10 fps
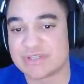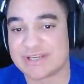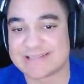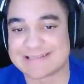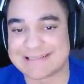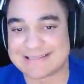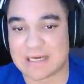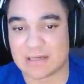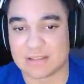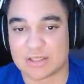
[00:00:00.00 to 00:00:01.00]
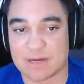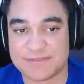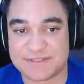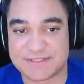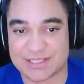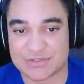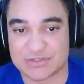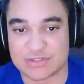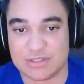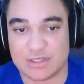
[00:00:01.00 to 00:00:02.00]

guys think down in the comments section.